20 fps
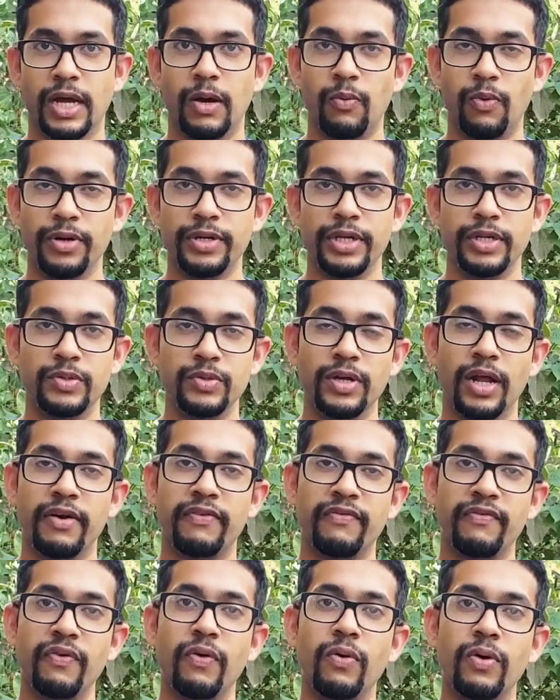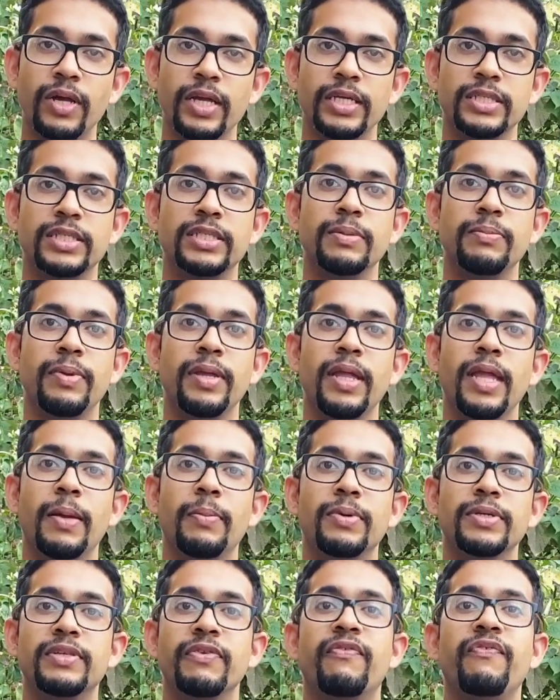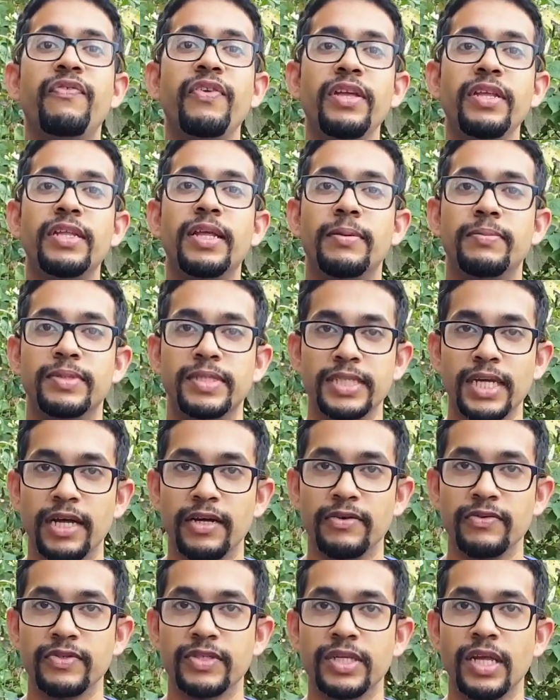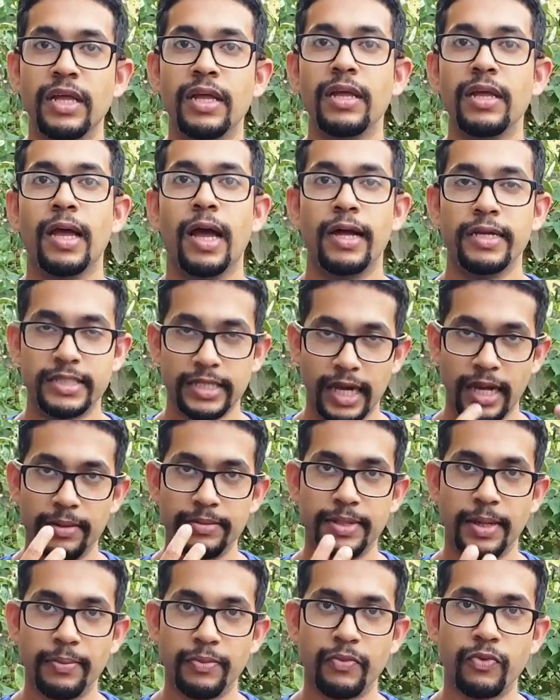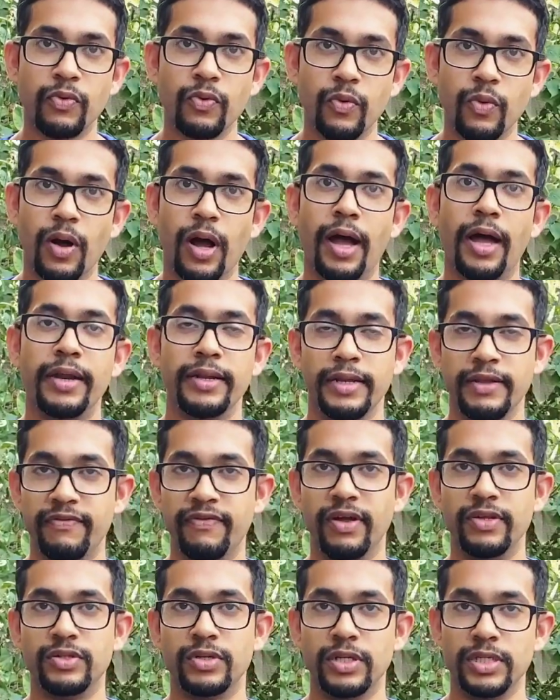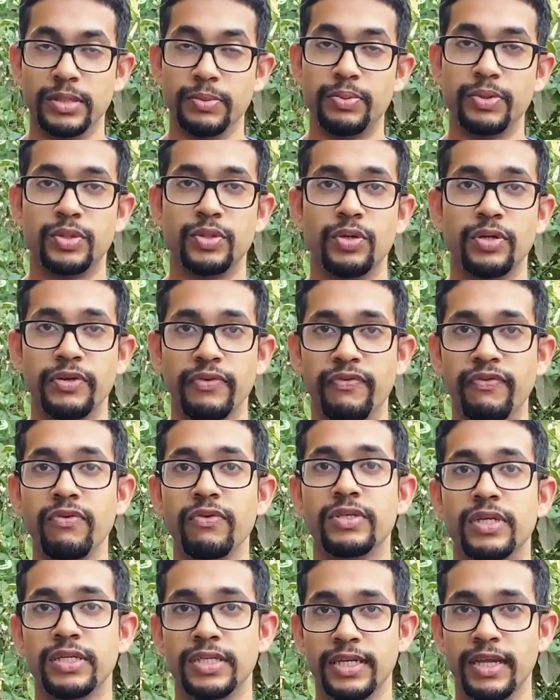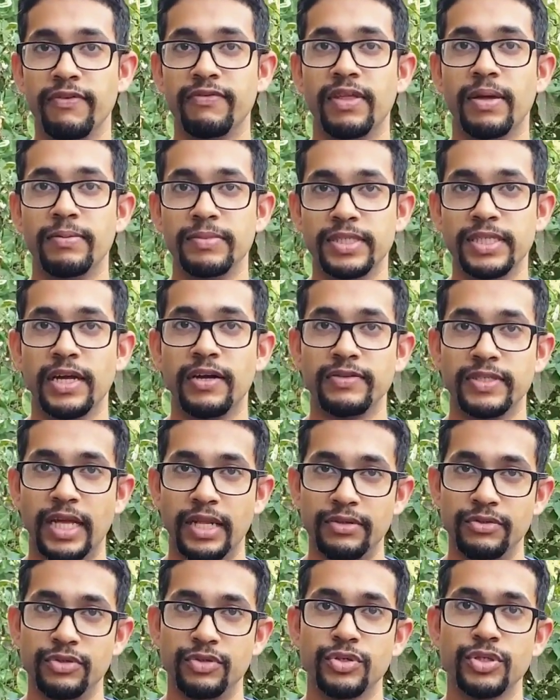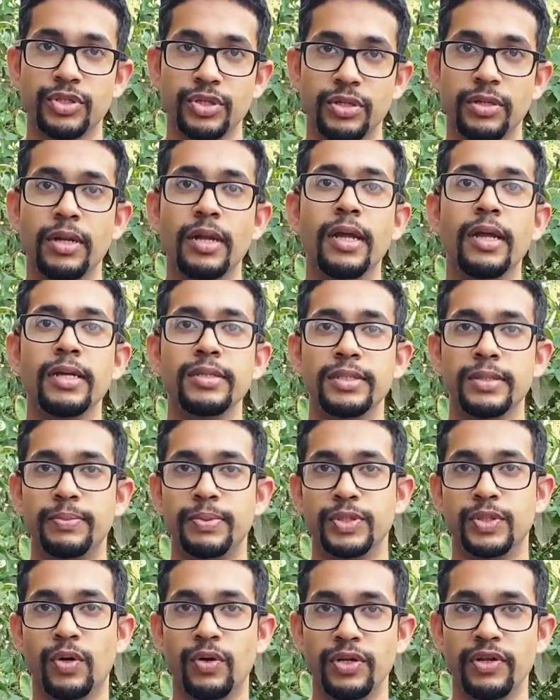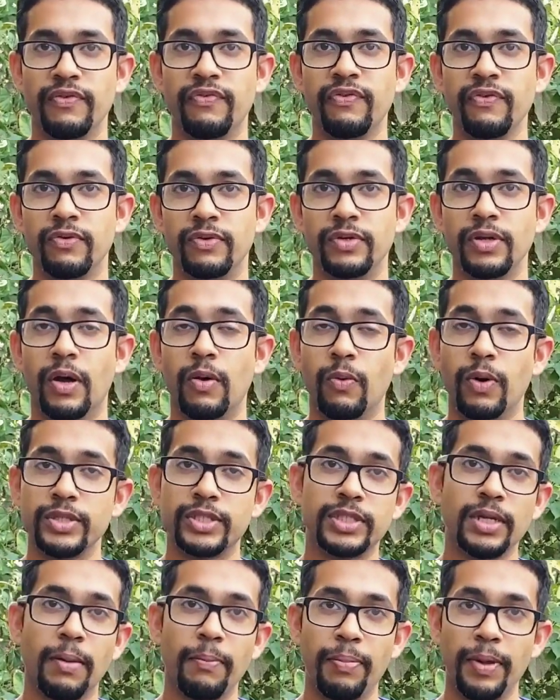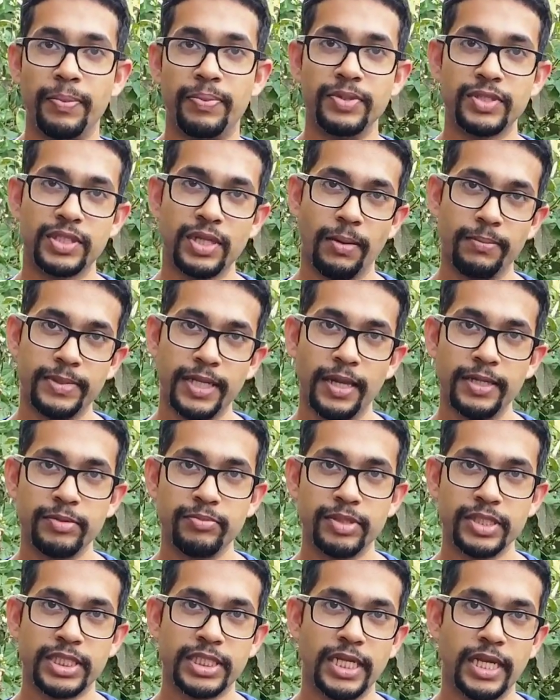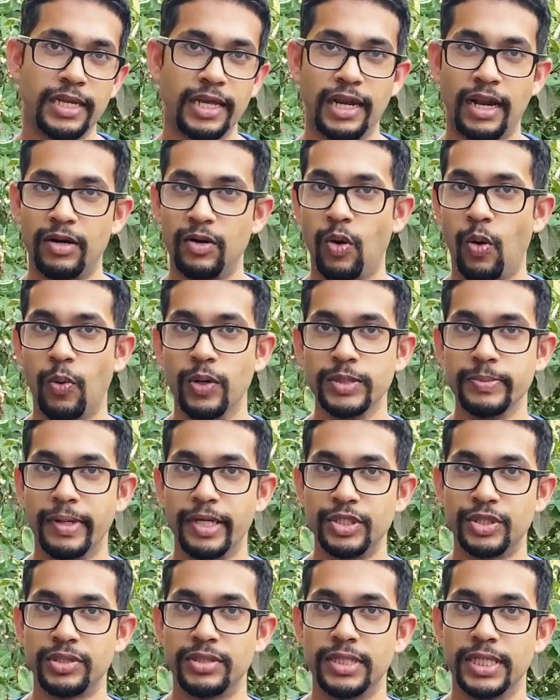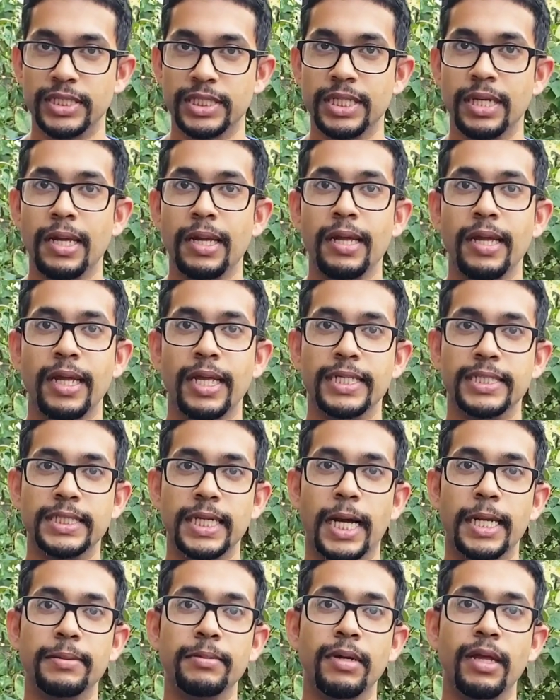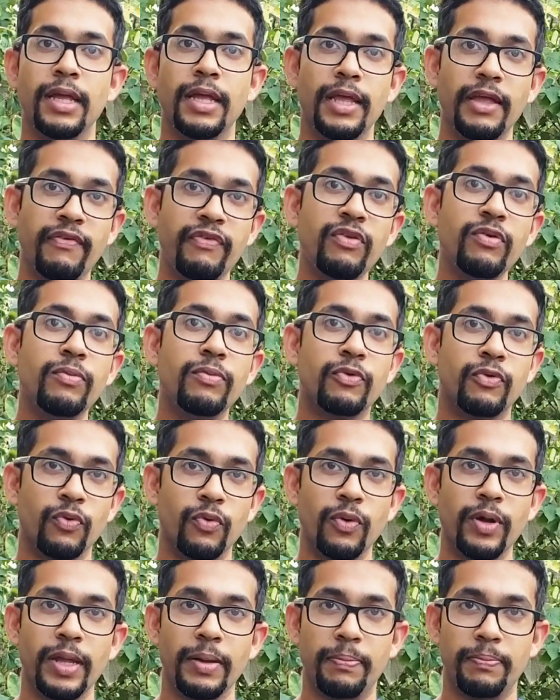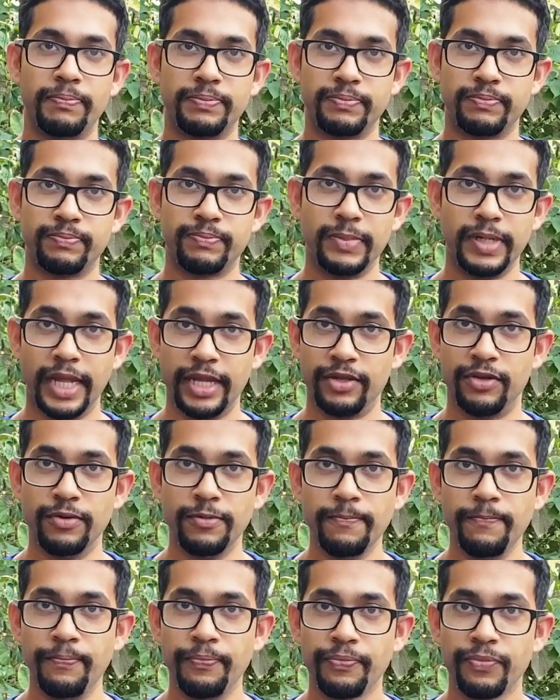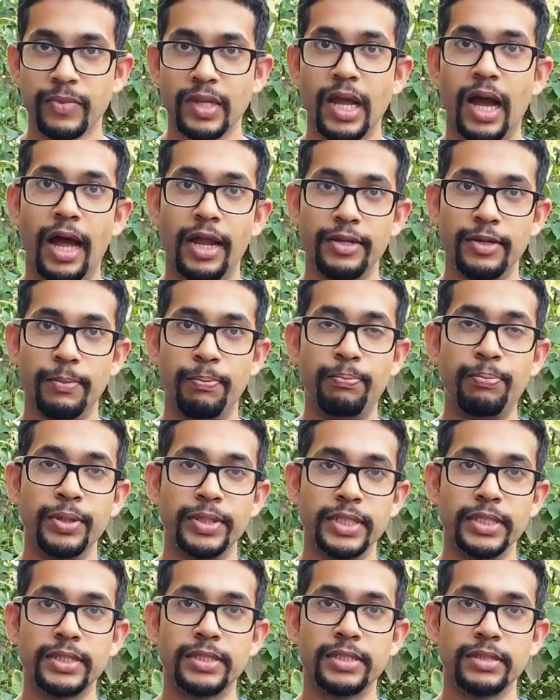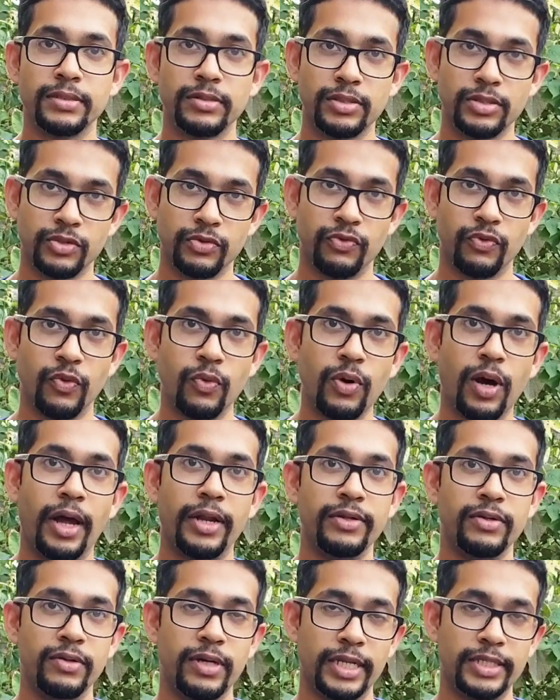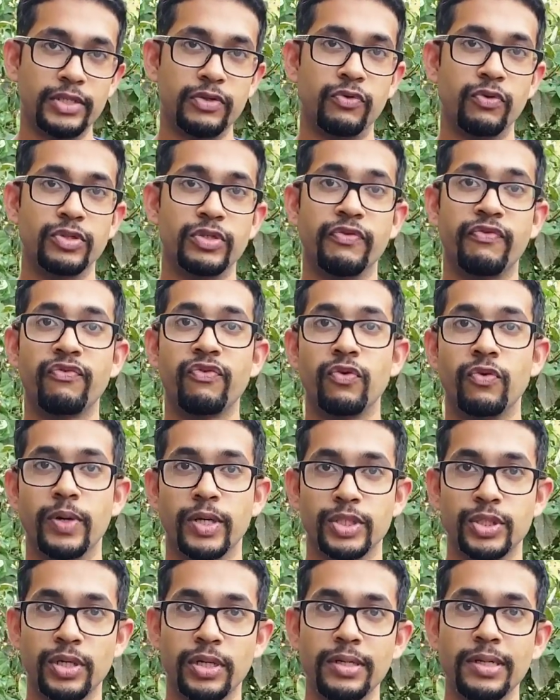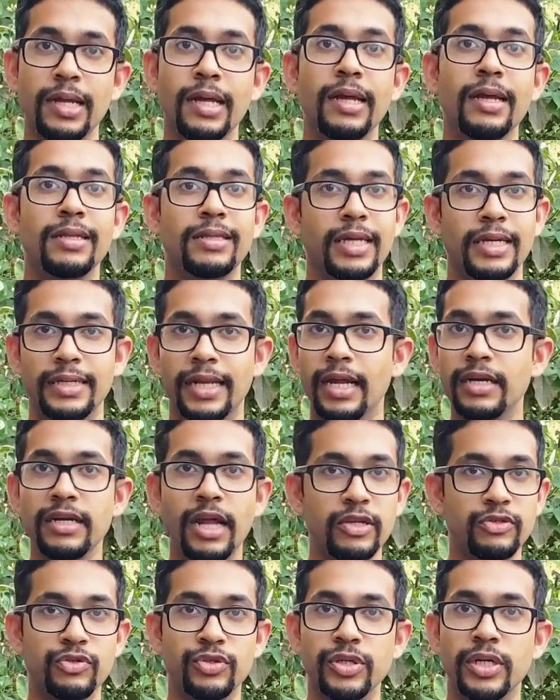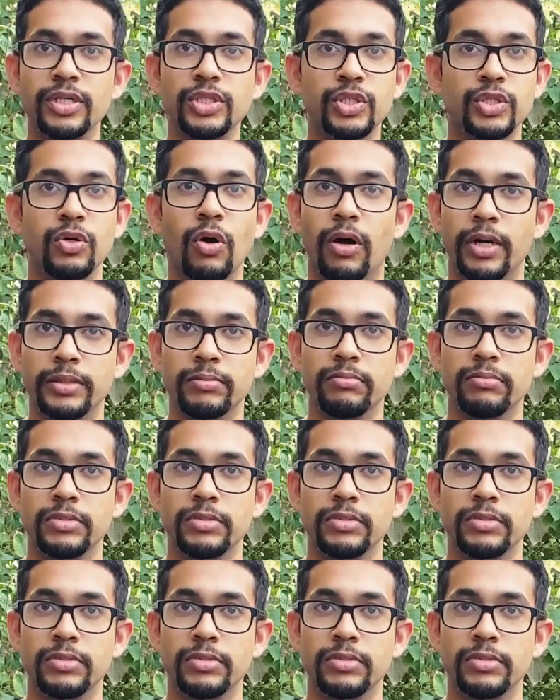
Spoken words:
And what they do that for is to be able to feed themselves, to help them grow, and eventually to put on the fruit and to give themselves that nutrition to put on the fruit. Now, what some people sometimes mistake, and I'll always mention this, is that if you grow a legume and you put it to grow and you let it grow to fruition, then that nitrogen is gone.